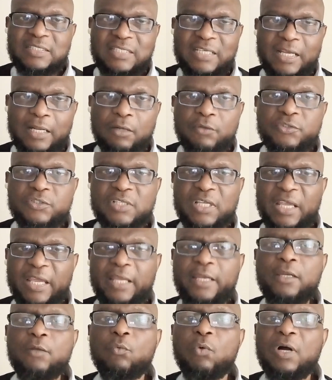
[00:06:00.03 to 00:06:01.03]
tells
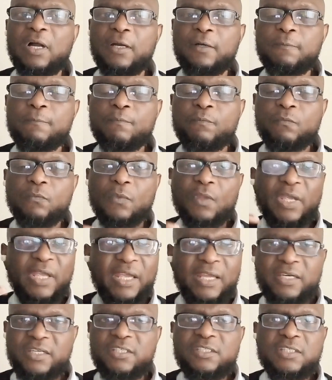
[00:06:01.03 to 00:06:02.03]
anyone,
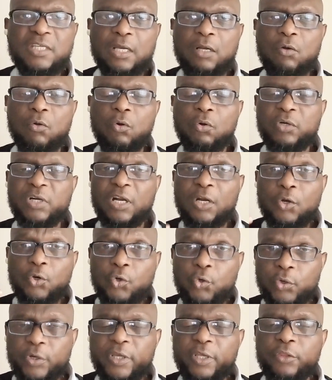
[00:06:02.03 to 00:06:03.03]
any stakeholder
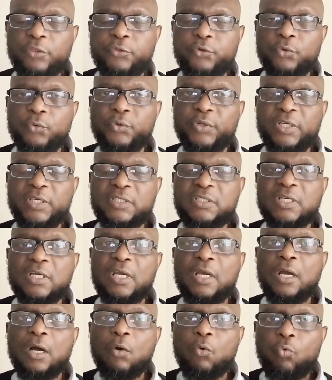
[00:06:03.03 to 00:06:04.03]
looking through it,
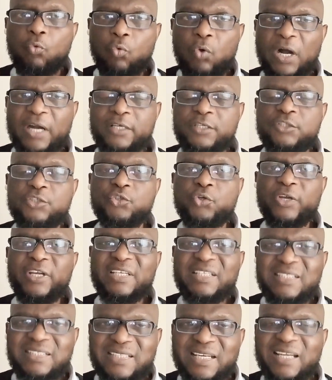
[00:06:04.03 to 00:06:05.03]
what your
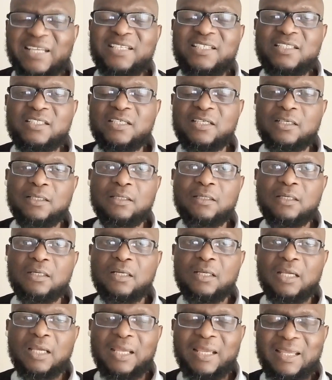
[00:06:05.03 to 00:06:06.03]
intention
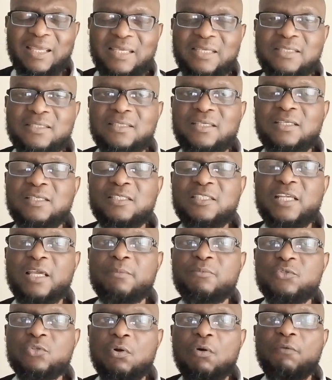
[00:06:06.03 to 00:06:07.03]
is in
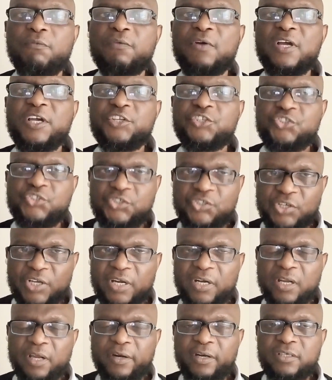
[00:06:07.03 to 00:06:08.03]
terms of
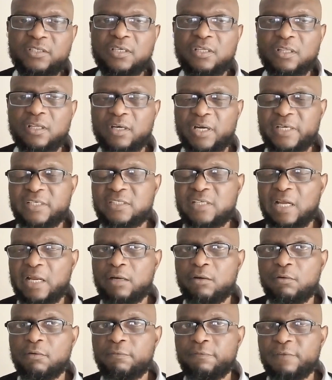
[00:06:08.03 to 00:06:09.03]
generating the right
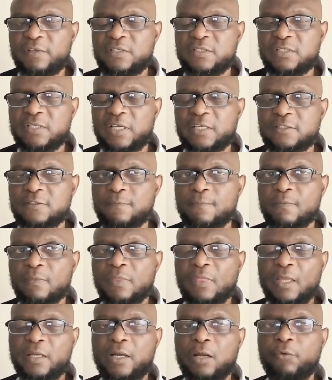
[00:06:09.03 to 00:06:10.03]
kind of insights.
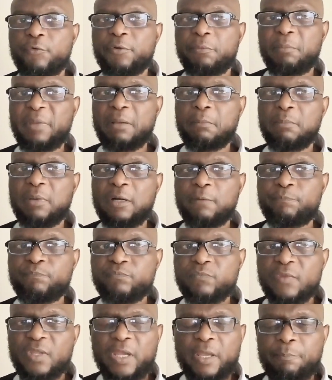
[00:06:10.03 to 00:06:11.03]
Now remember,
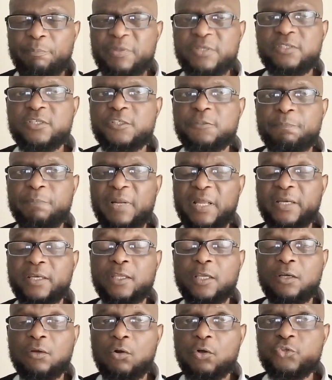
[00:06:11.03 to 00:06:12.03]
a business plan
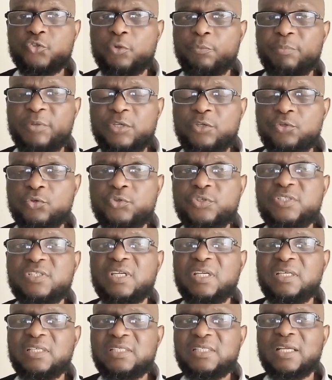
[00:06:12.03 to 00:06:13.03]
can also be used
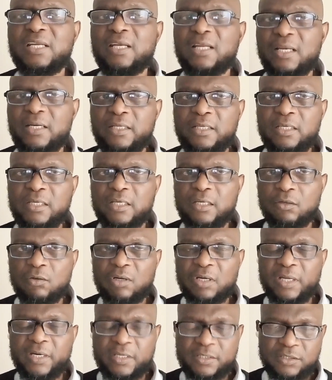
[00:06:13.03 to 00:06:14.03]
internally in an
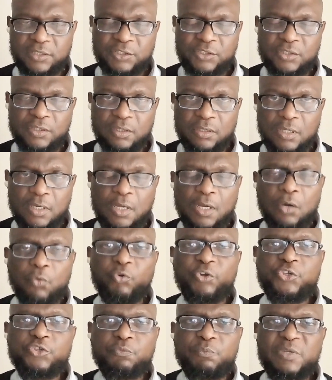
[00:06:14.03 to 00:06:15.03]
organization,
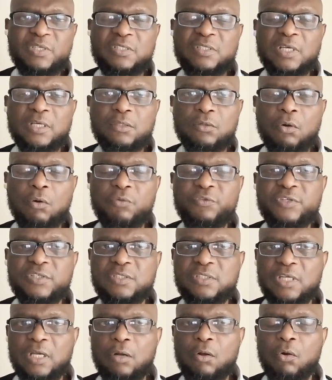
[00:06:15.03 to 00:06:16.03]
which means that all the
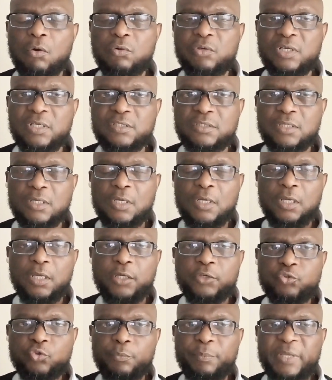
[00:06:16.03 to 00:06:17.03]
stakeholders,
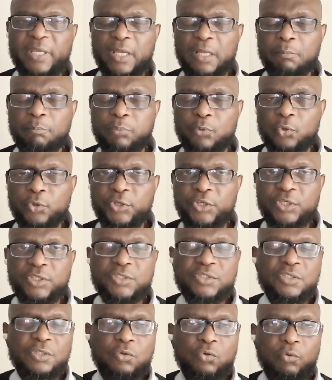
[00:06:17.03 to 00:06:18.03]
it could be
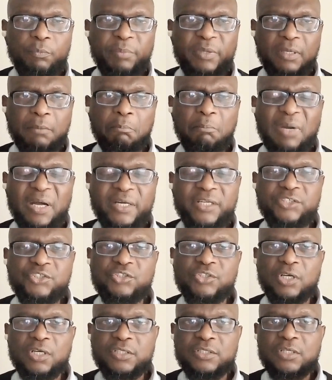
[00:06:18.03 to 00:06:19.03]
employees, it could be
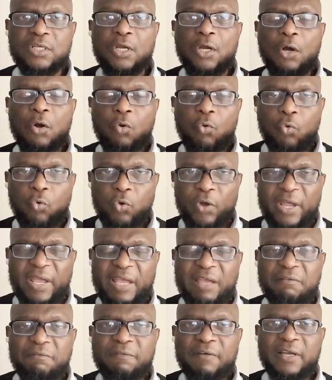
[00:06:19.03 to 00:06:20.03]
managers,
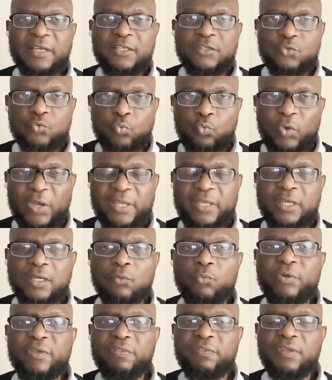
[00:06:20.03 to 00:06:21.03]
whoever is
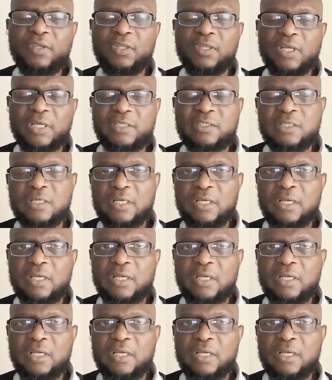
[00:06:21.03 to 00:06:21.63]
working within that